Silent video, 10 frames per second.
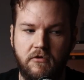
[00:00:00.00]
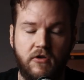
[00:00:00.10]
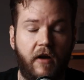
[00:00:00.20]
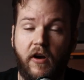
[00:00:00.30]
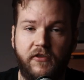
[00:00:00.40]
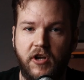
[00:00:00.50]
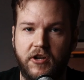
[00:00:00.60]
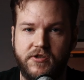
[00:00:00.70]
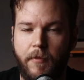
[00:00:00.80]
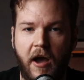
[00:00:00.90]
never have to
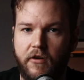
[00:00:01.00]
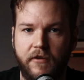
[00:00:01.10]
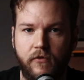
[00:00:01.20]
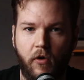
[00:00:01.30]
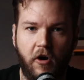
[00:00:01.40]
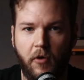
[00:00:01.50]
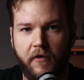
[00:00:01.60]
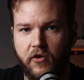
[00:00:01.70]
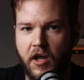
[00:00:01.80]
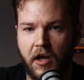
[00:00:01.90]
change the battery if you wear them
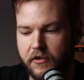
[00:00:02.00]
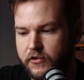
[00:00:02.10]
every day.